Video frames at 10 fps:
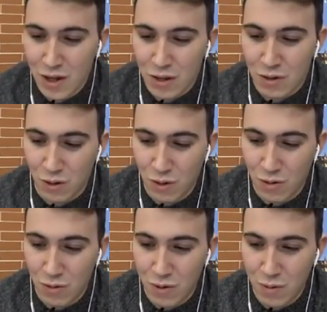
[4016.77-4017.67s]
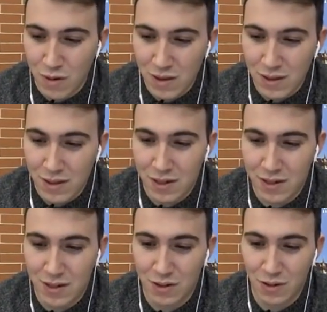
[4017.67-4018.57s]
So we went,
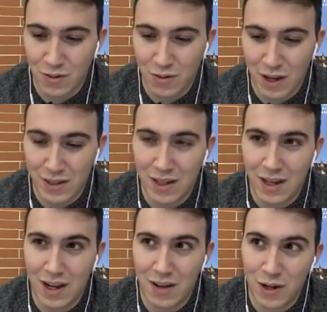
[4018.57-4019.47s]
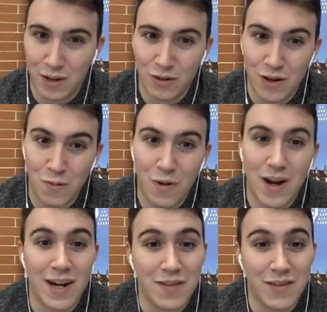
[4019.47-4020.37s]
so at the laboratory, we
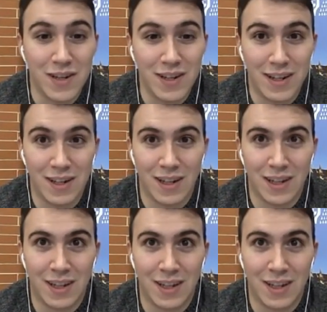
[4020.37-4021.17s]
are living like